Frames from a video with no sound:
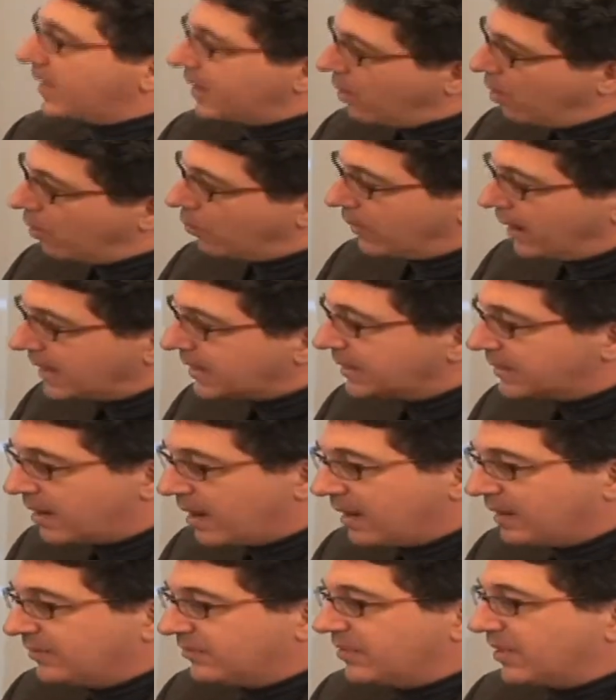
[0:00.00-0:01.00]
They all
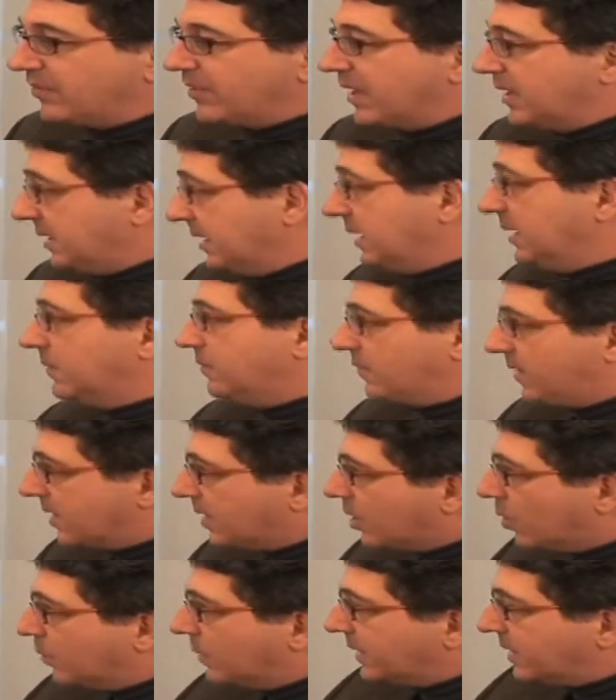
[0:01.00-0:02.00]
recognize that they need
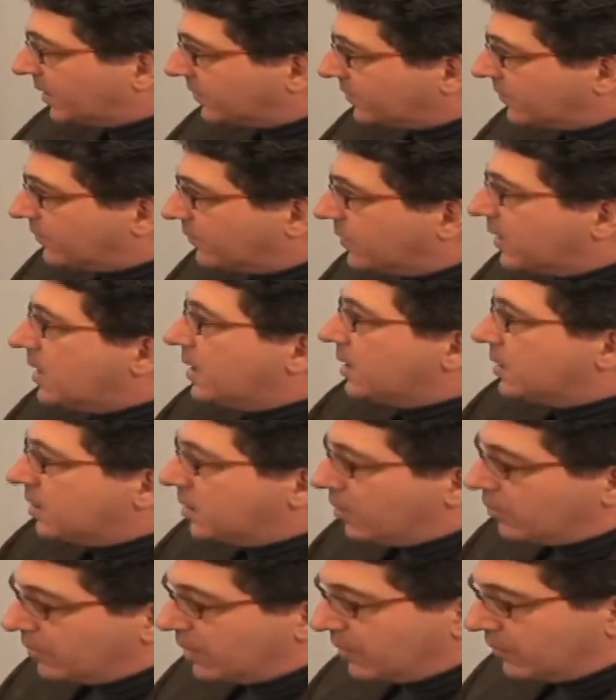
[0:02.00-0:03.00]
video because of
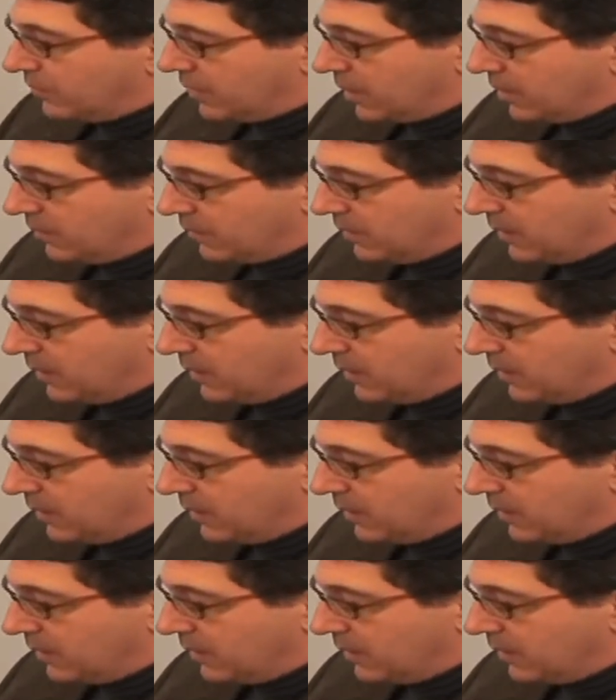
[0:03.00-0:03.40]
you know the the,